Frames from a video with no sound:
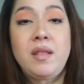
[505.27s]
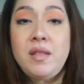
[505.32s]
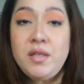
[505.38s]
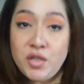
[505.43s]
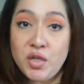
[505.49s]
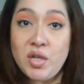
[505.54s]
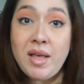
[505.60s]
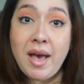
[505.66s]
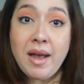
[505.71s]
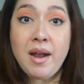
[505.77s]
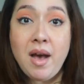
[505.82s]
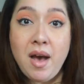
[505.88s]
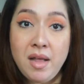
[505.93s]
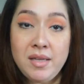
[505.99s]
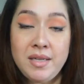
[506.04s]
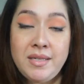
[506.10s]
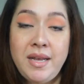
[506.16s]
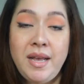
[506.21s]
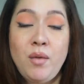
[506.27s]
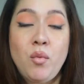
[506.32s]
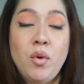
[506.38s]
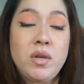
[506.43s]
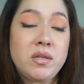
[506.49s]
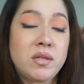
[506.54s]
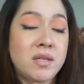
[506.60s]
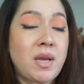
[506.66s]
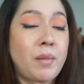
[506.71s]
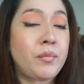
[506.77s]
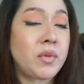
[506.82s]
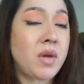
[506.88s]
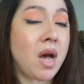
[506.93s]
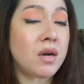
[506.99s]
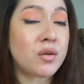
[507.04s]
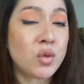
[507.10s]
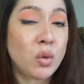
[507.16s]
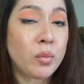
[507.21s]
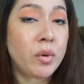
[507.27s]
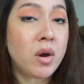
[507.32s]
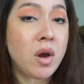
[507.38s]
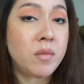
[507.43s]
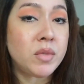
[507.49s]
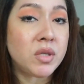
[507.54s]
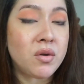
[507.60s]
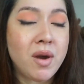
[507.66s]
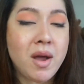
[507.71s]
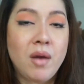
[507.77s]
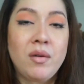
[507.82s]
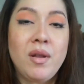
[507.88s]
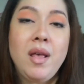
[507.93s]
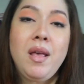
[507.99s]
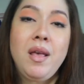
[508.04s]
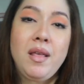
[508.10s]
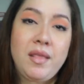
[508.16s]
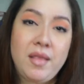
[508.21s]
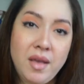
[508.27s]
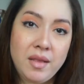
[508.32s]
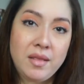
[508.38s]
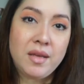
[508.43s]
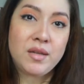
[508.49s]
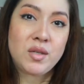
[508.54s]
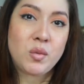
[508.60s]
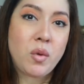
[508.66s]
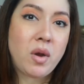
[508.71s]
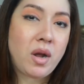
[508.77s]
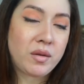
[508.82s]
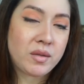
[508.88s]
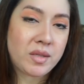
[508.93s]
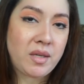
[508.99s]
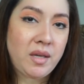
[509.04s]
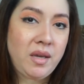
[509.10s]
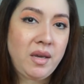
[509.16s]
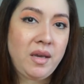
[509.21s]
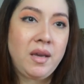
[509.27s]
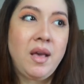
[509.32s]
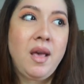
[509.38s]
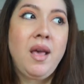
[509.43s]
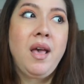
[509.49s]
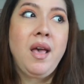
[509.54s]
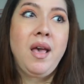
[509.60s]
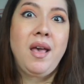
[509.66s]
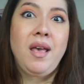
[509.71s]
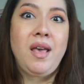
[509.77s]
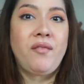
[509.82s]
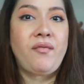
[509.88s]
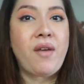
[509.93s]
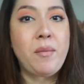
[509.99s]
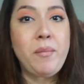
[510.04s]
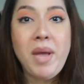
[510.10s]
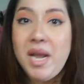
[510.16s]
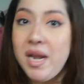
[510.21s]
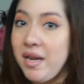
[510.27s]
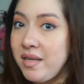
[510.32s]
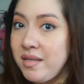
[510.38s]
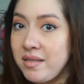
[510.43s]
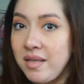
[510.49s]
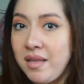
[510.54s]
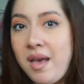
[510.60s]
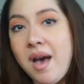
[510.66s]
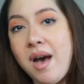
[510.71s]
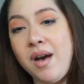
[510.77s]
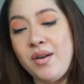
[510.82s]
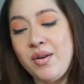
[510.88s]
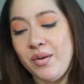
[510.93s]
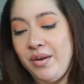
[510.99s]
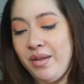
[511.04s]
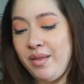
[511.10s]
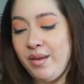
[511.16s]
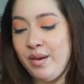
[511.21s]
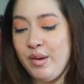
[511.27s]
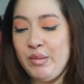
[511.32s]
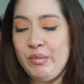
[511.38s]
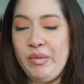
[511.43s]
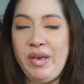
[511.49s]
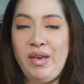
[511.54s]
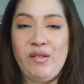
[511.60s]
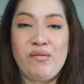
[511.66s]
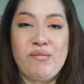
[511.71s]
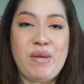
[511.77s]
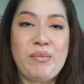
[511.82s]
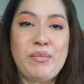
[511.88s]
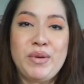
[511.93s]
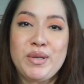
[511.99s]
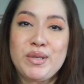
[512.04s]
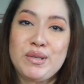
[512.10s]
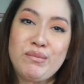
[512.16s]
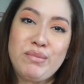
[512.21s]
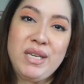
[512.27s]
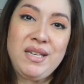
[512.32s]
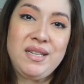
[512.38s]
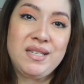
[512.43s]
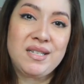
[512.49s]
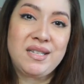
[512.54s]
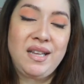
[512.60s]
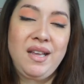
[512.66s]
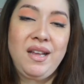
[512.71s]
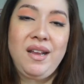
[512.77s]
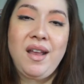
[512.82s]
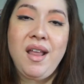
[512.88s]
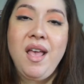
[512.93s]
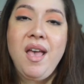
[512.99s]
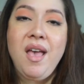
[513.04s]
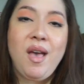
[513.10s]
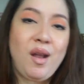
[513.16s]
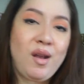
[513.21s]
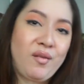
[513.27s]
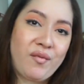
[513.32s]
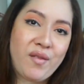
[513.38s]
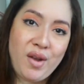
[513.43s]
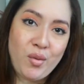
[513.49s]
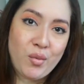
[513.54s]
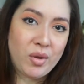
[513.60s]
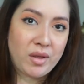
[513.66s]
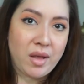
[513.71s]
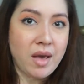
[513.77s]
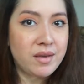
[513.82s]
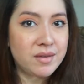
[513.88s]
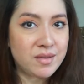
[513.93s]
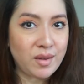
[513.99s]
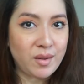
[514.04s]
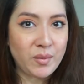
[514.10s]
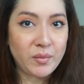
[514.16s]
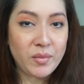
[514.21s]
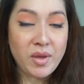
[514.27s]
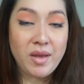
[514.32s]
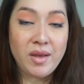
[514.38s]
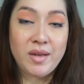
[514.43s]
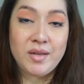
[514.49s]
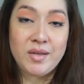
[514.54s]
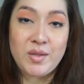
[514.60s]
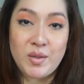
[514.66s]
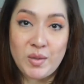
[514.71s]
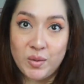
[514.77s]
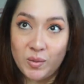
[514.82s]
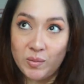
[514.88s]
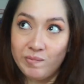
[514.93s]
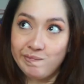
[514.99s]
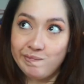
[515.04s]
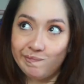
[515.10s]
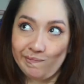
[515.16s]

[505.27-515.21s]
into that holiday, once October comes around, then that's when I'll see if I made it into the algorithm, if my books are being seen, and if anyone likes them. So,